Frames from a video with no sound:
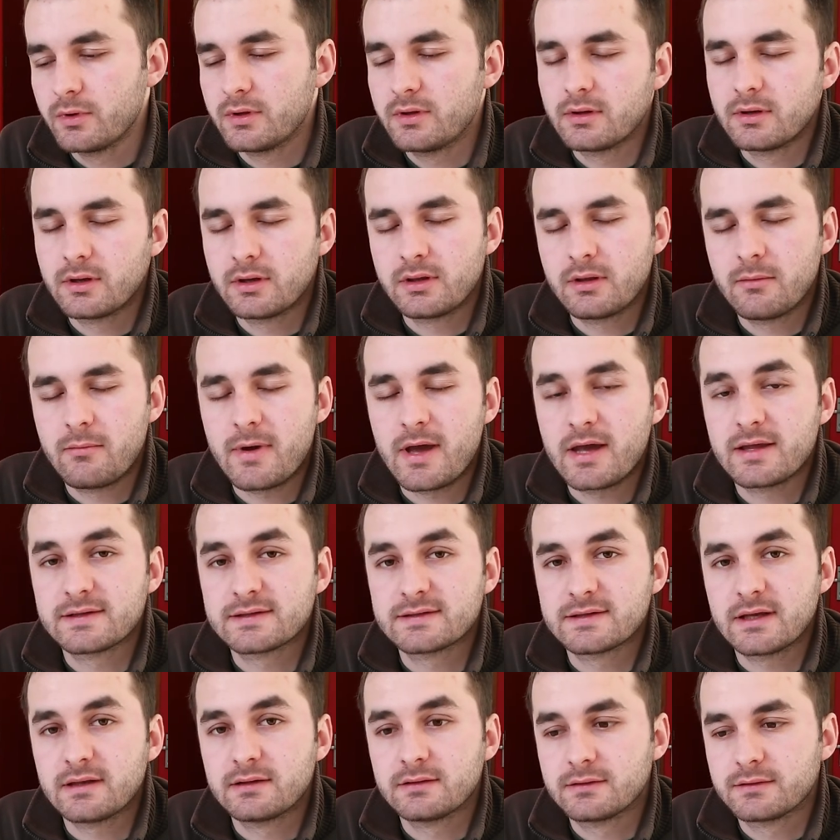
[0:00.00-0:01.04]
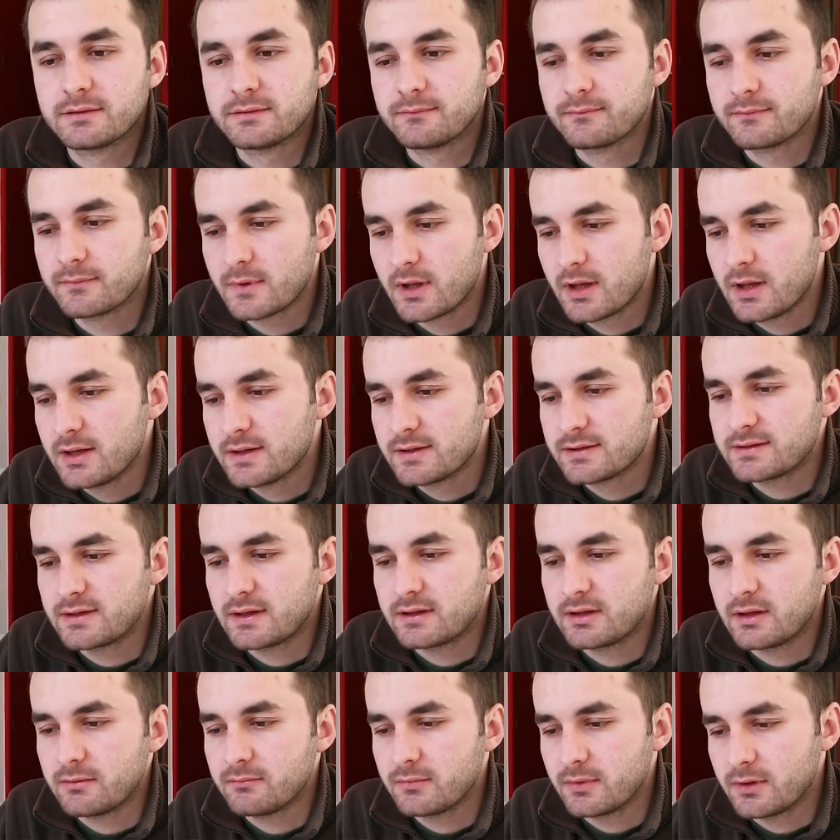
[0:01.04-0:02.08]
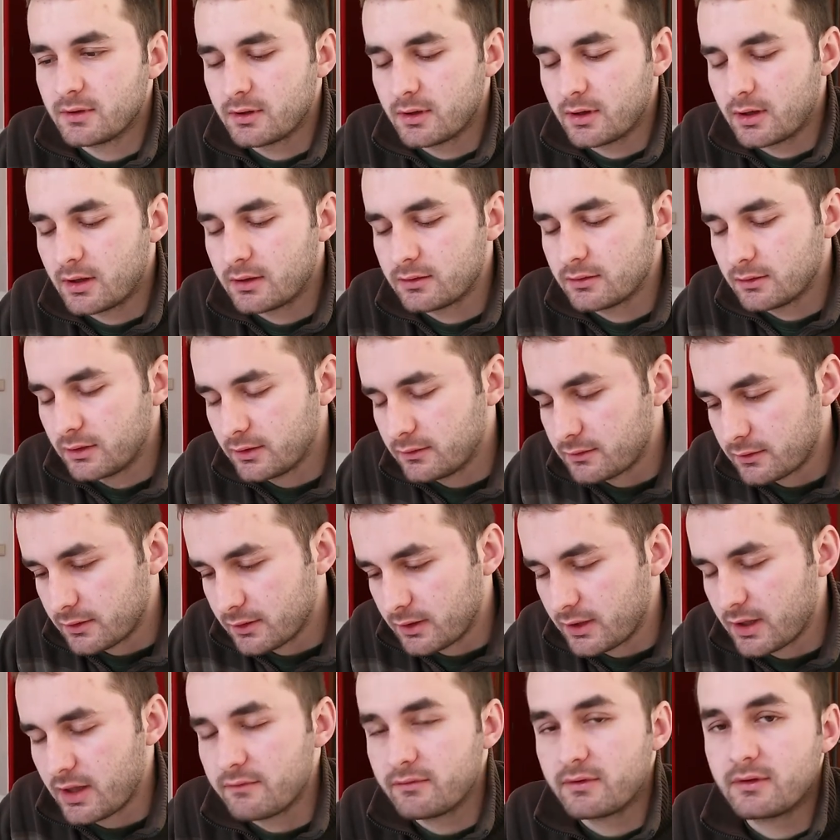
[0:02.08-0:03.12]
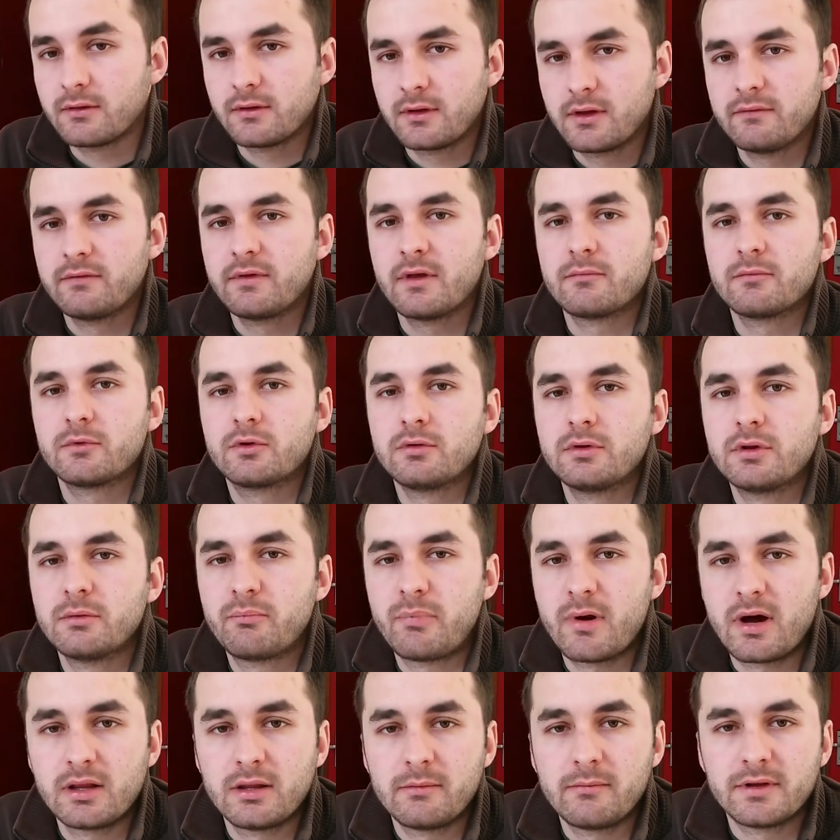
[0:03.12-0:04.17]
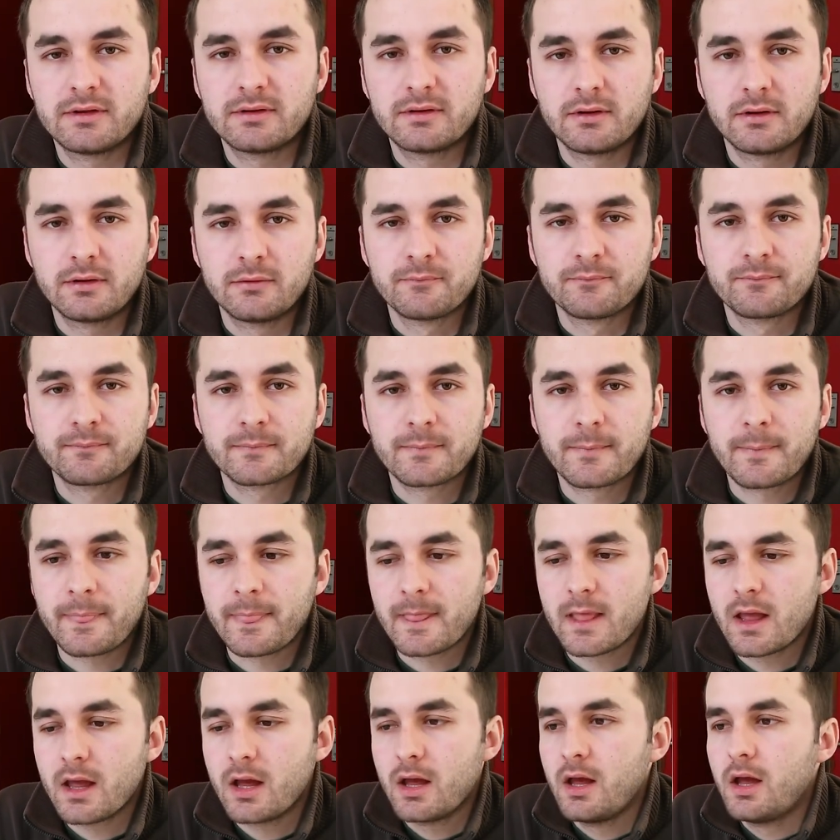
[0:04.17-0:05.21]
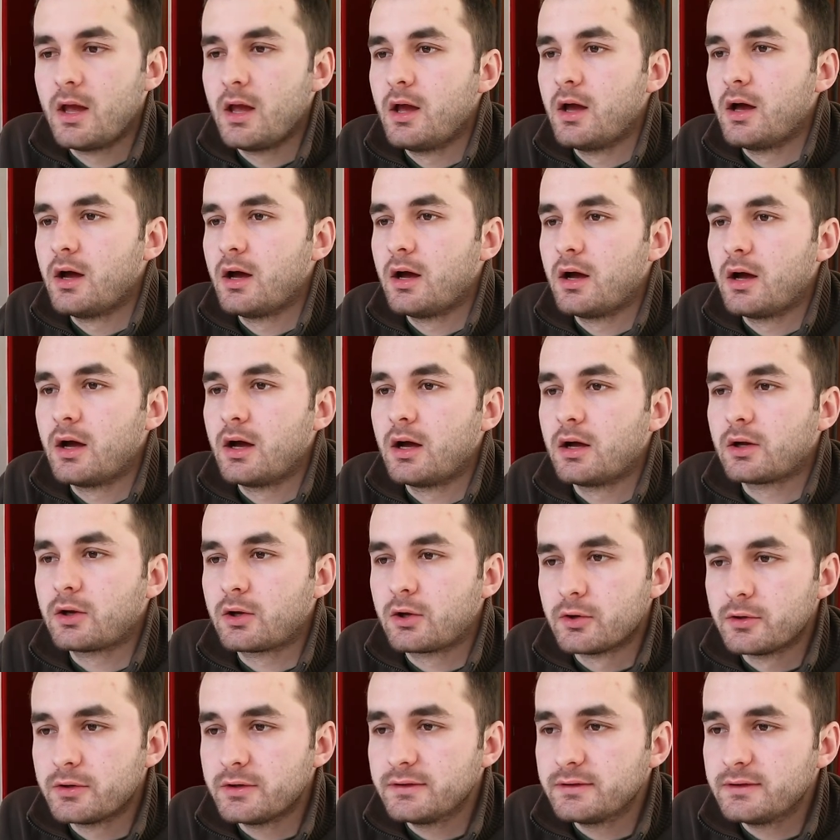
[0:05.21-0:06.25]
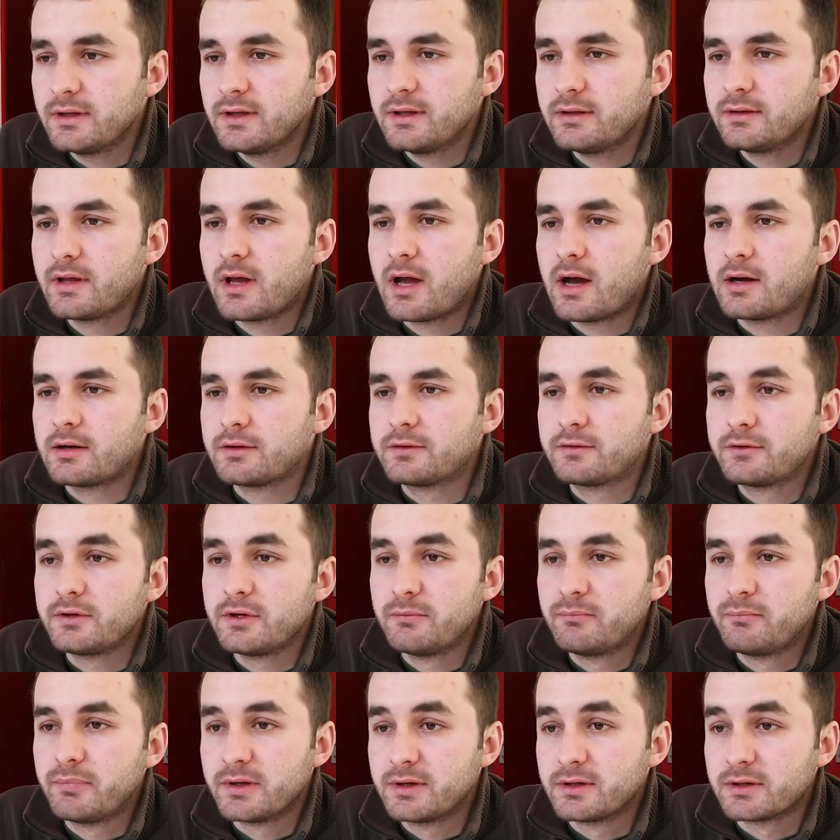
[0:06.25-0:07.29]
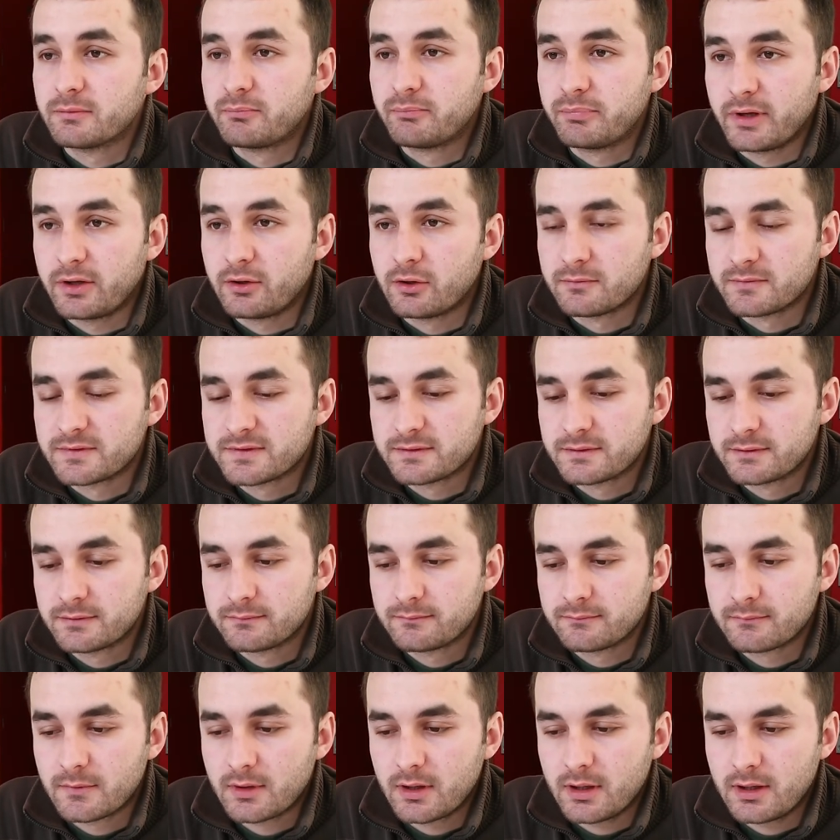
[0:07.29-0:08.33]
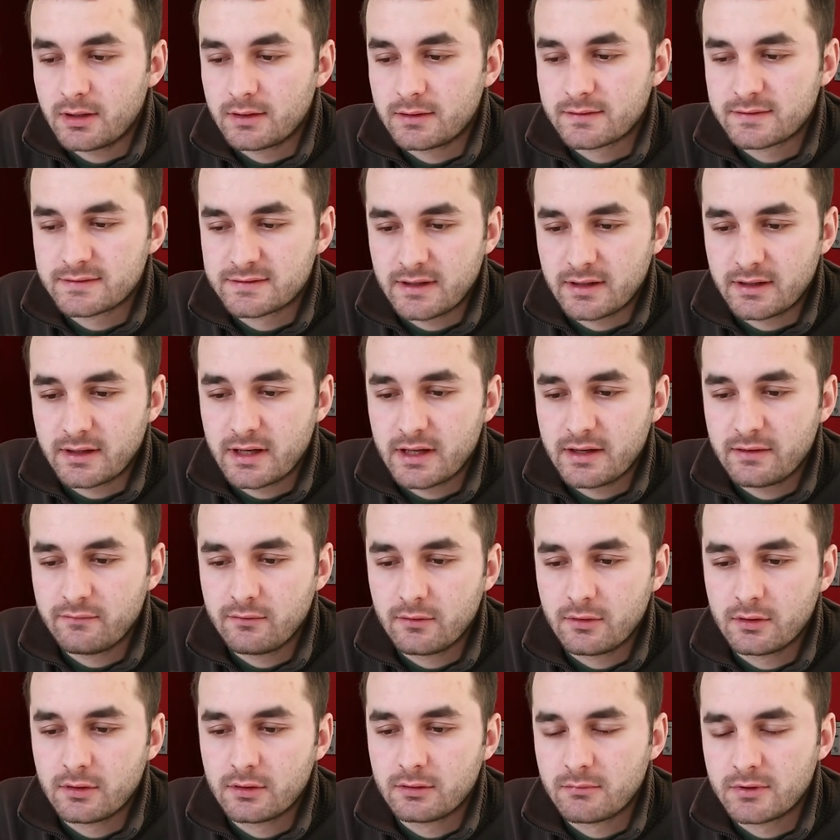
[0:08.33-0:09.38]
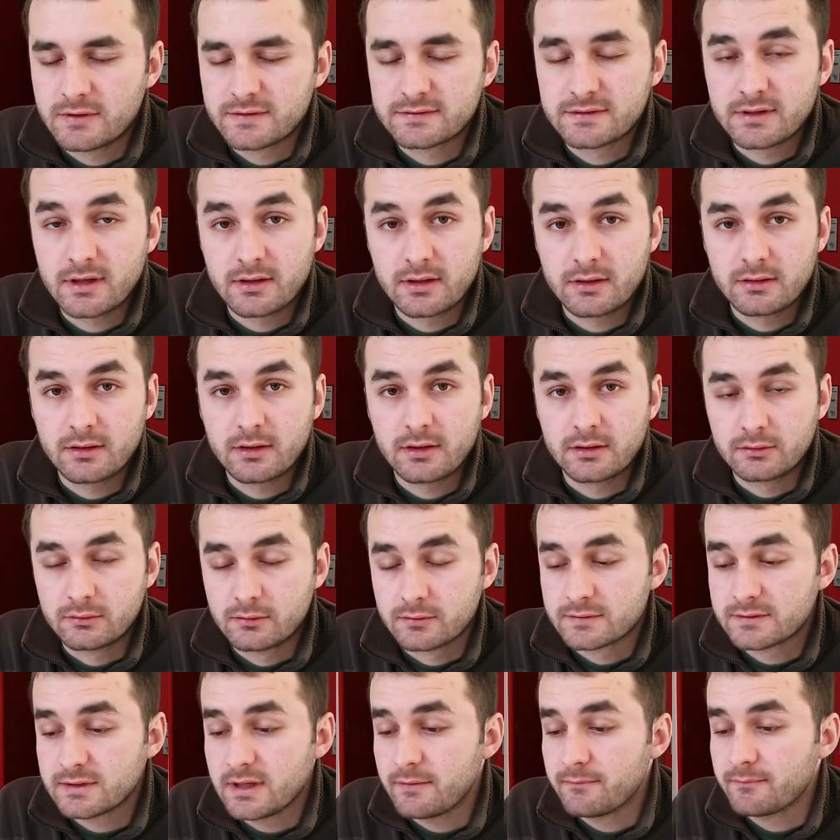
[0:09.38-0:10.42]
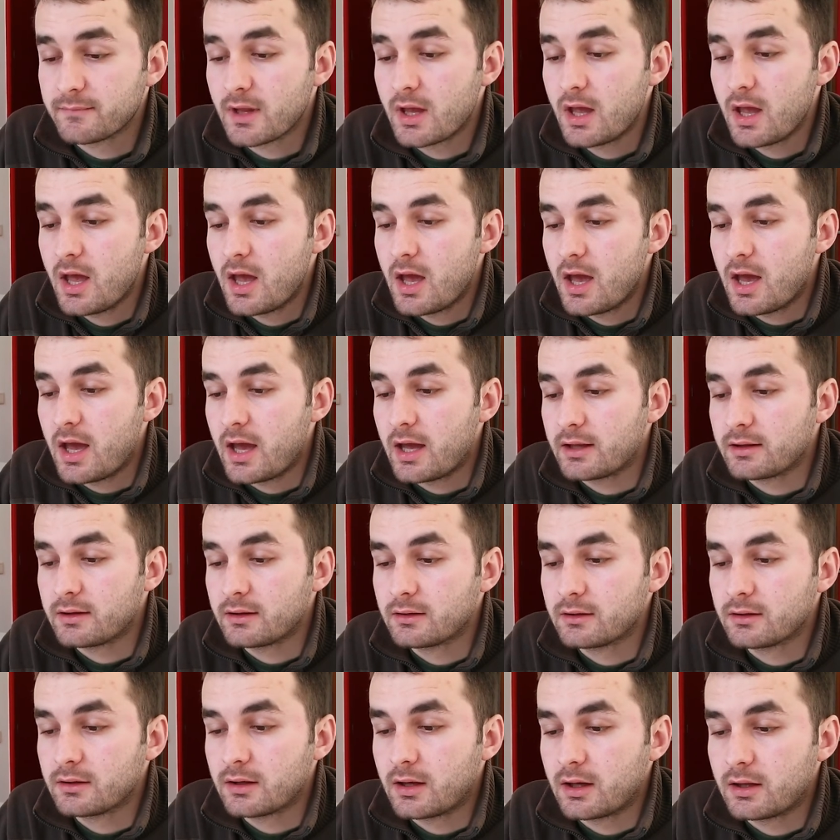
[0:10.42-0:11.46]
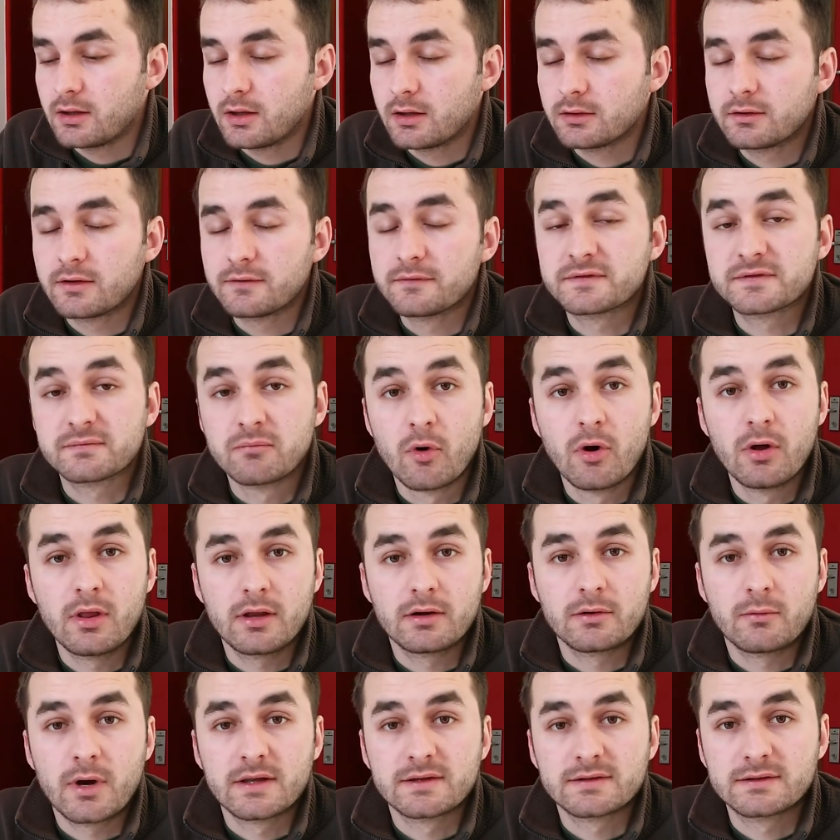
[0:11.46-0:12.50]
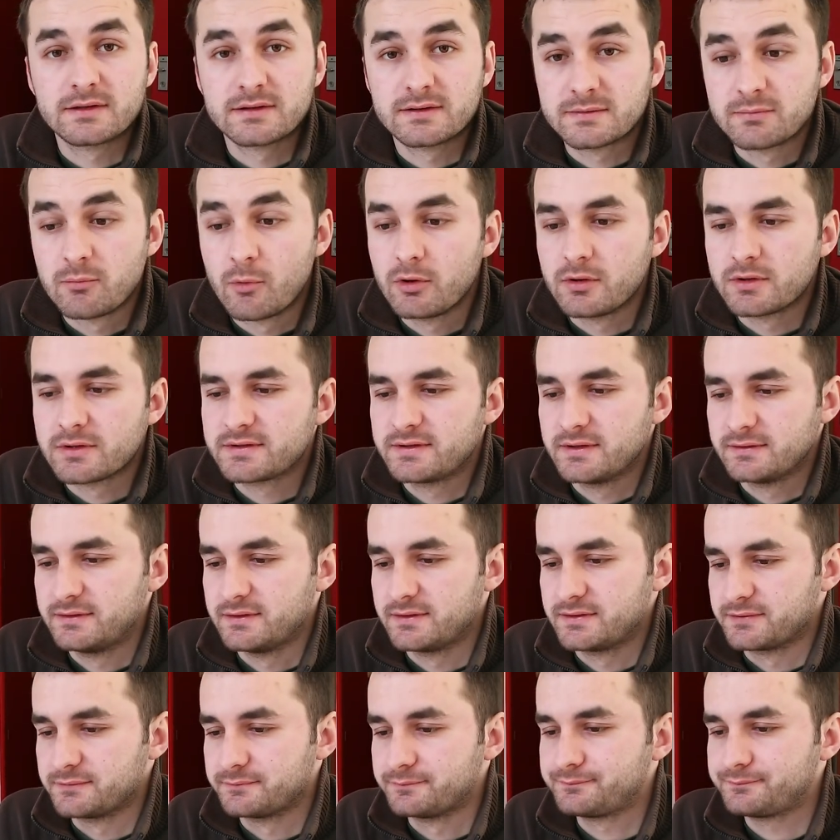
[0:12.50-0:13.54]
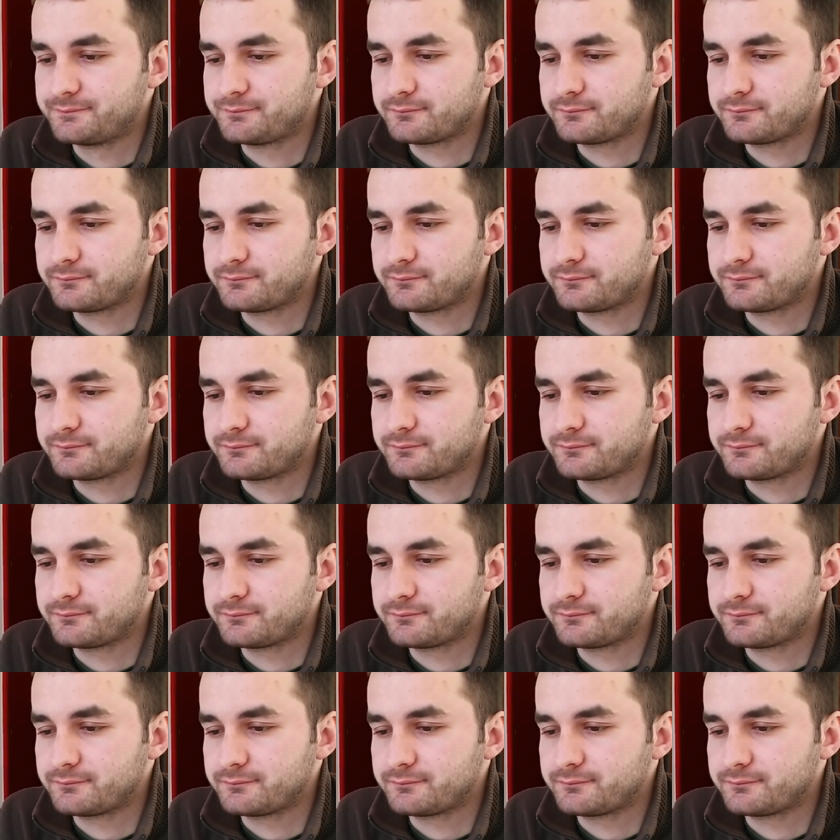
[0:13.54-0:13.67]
with the demands and send them and literally give them to the parliamentary. Currently, there are three bigger plenums in Sarajevo, Mostar and Tuzla, and a lot of smaller ones in smaller cities.